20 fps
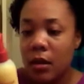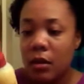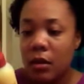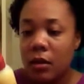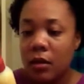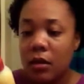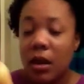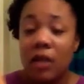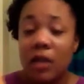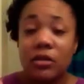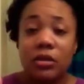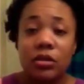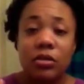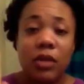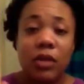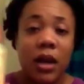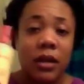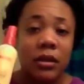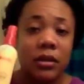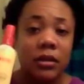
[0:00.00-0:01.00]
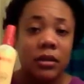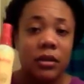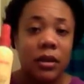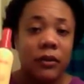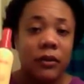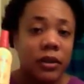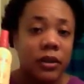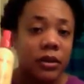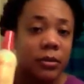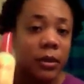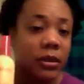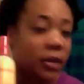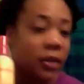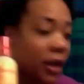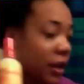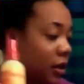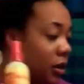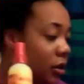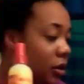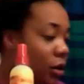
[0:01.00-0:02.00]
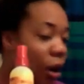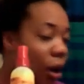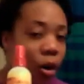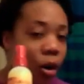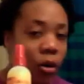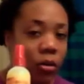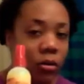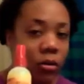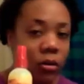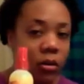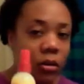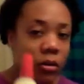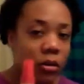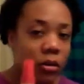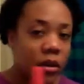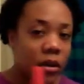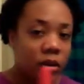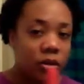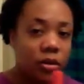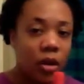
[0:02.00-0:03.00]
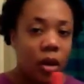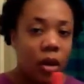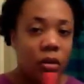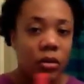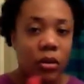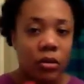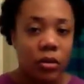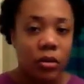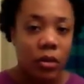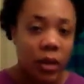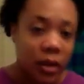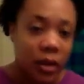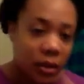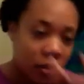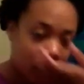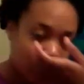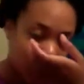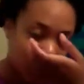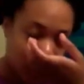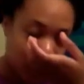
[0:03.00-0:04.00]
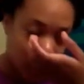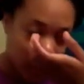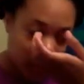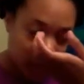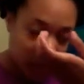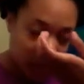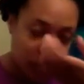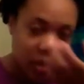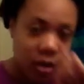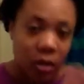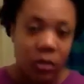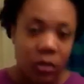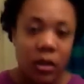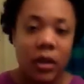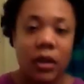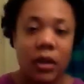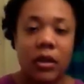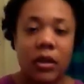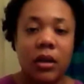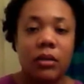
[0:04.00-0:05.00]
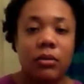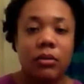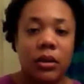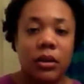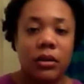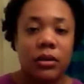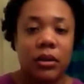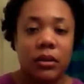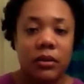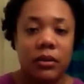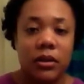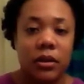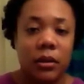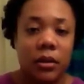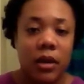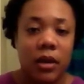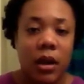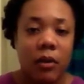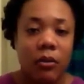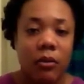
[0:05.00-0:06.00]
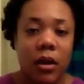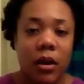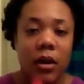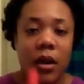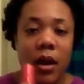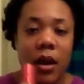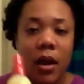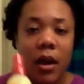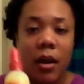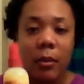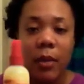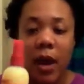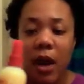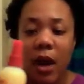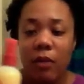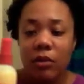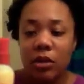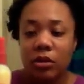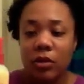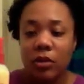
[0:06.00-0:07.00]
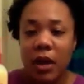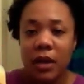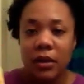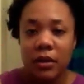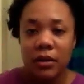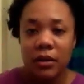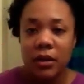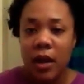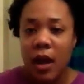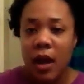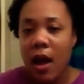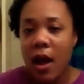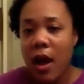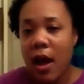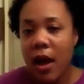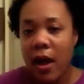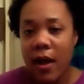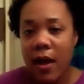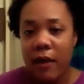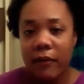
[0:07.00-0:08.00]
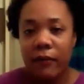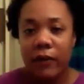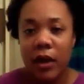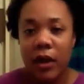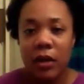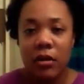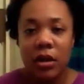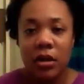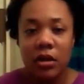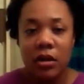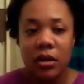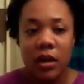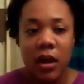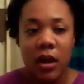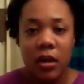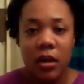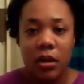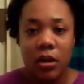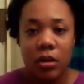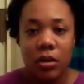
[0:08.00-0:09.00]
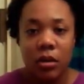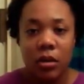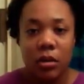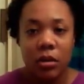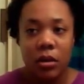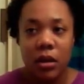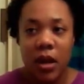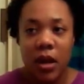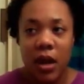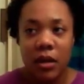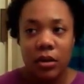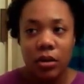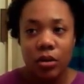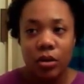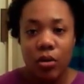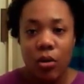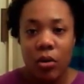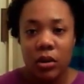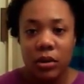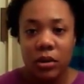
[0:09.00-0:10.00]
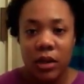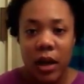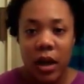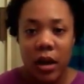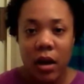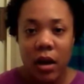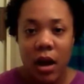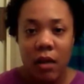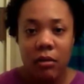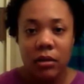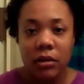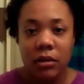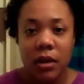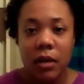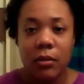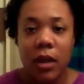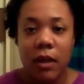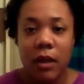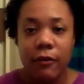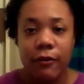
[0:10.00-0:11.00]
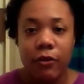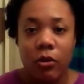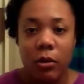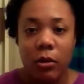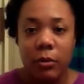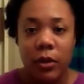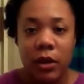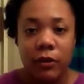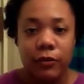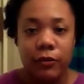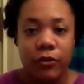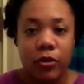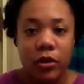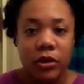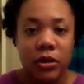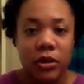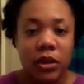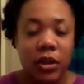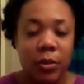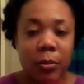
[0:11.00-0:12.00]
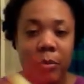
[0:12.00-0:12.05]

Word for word: Y'all should try this stuff. Expect like get the whole these whole little three, three things. I'm gonna go look at the other one and see if it's something I want. But I would try this. I have very thick kind of coarse hair, I would say I'm like 4B, 4C.